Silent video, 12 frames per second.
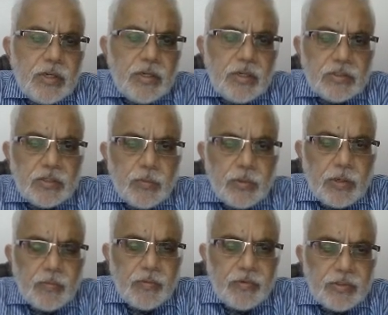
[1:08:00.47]
does not
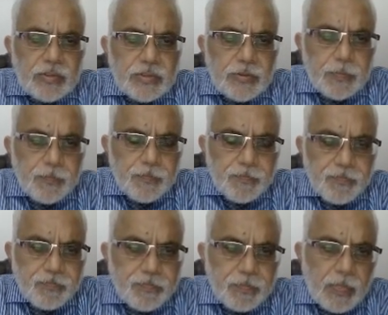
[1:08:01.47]
become evidenced.
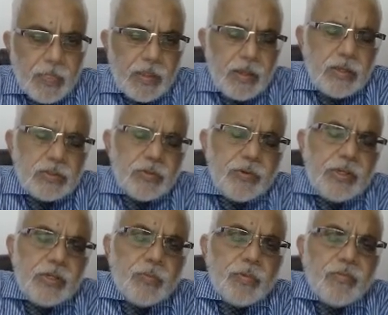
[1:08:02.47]
So we
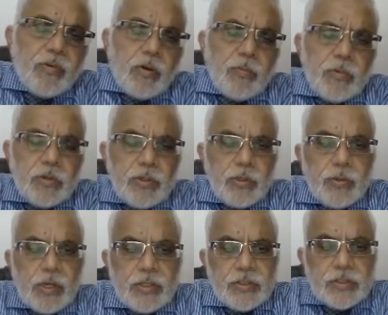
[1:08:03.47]
need to perform due
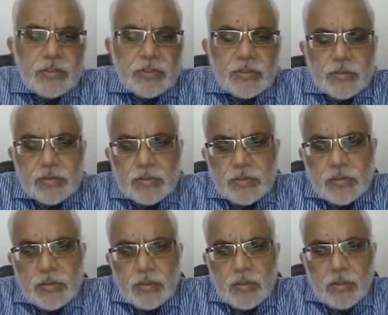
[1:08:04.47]
diligence.
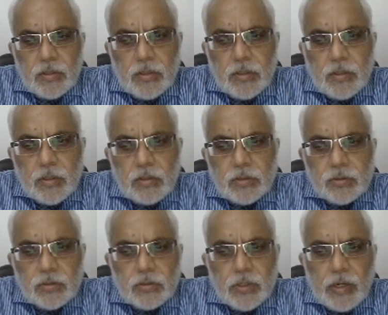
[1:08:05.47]

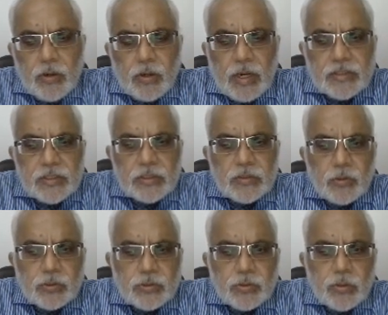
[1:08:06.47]
So an organization
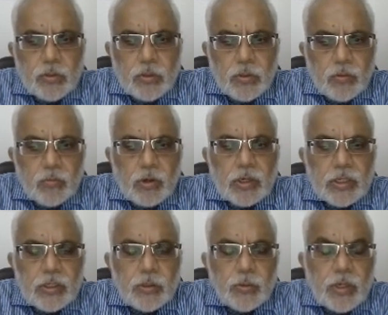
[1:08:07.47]
wants to know what are
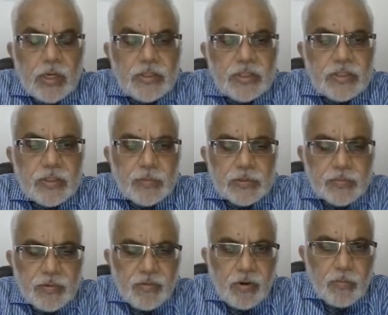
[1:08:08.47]
the due diligence it must
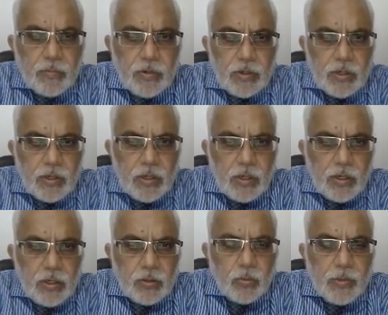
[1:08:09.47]
perform
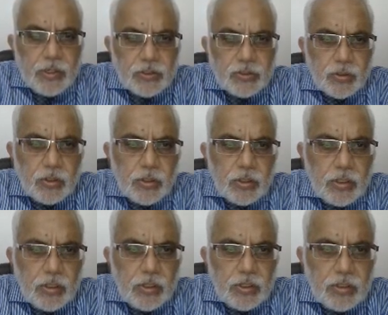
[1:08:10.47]
to make sure
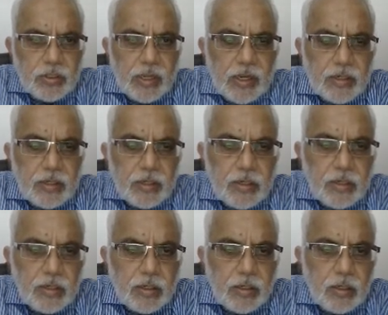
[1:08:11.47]
that
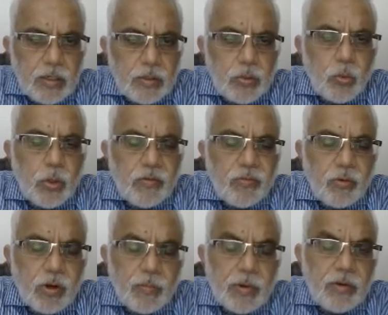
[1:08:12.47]
2 and
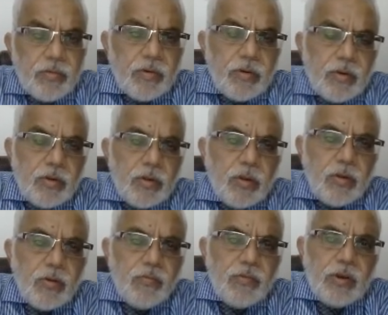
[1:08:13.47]
4 above
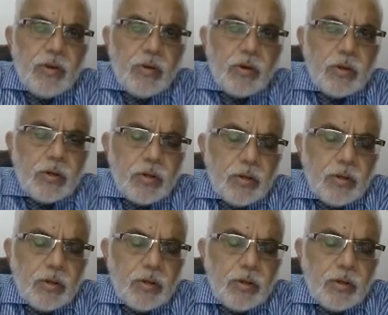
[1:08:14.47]
will not